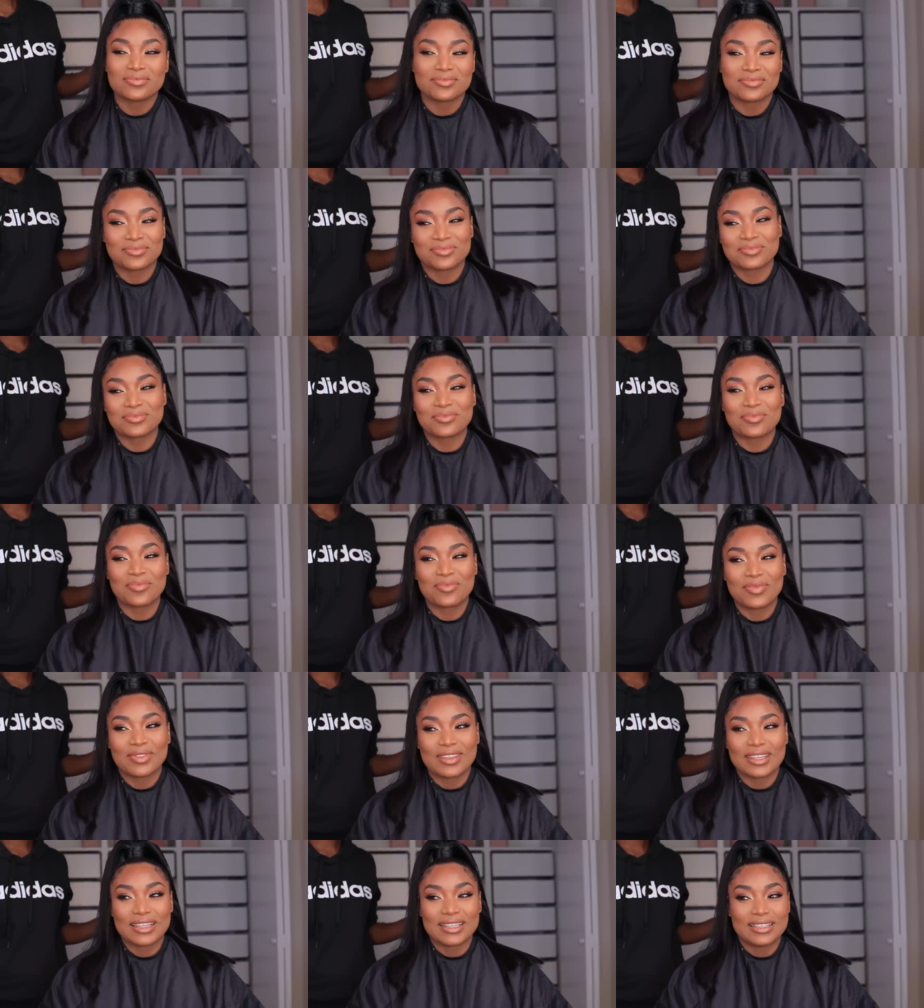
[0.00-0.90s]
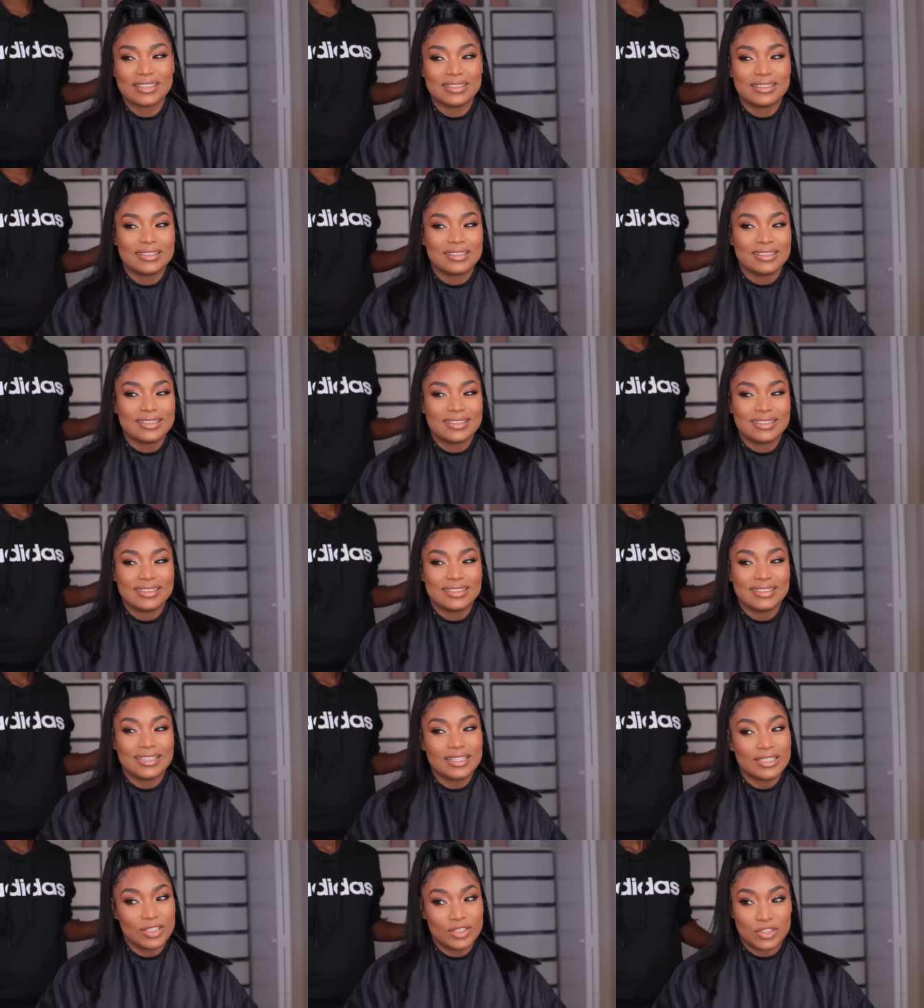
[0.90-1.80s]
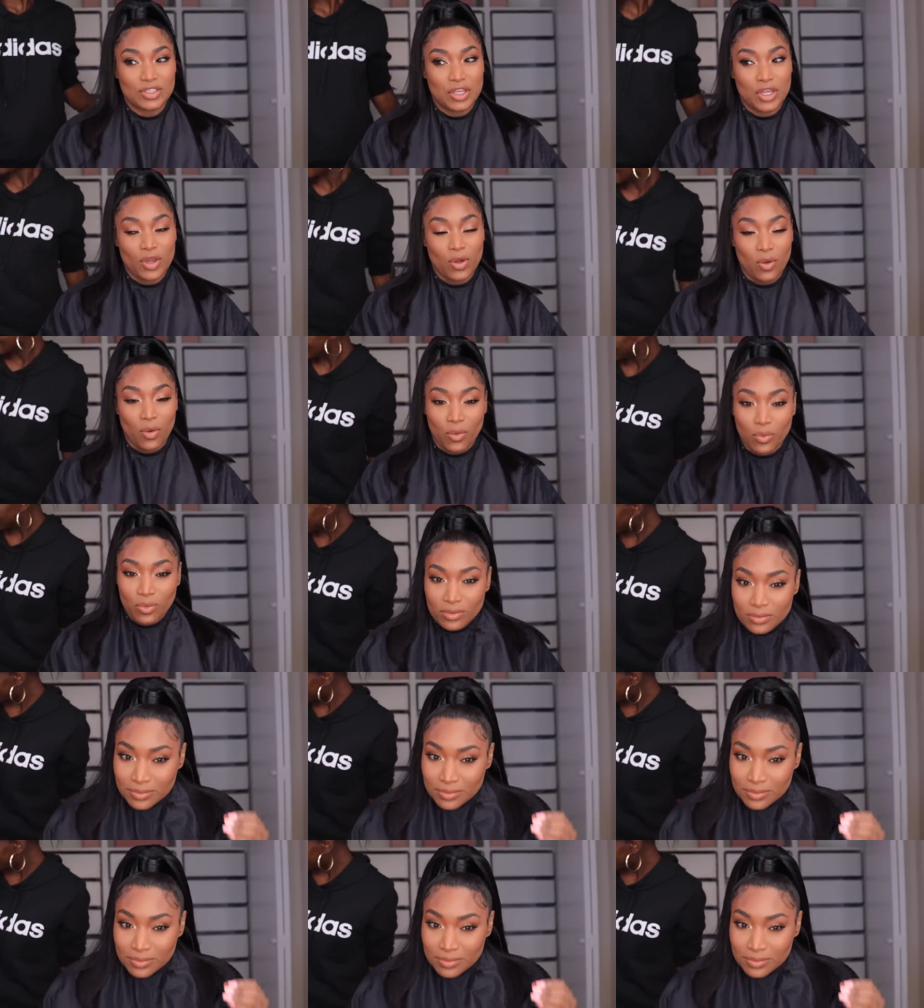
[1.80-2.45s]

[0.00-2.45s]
god! um, this is cute. You